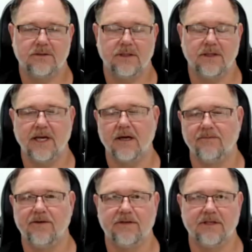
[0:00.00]
interesting. Yeah,
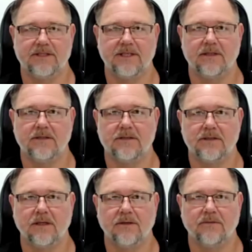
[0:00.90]
I'm 56,
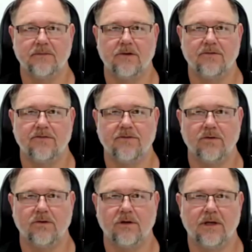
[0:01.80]
so I've got
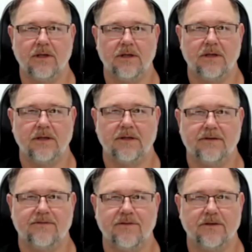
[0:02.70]
four.
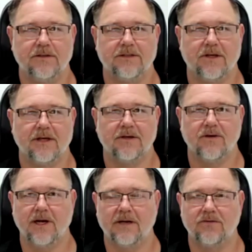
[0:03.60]
It feels like
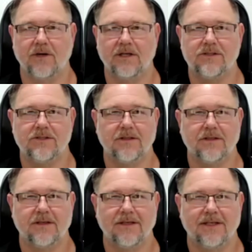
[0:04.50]
ground rush,
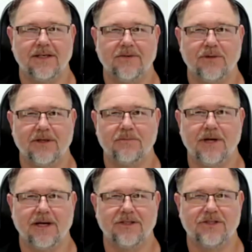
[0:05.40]
when you're
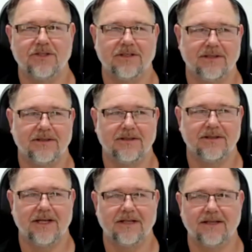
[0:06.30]
parachuting.
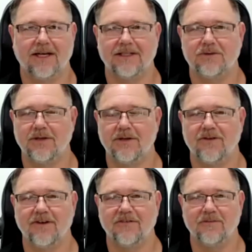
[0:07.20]
That last
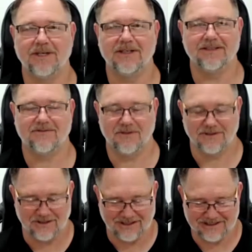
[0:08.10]
25 meters
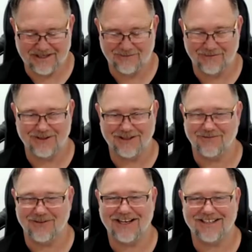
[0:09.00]
feels like it's coming really
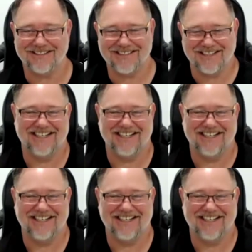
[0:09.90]
fast.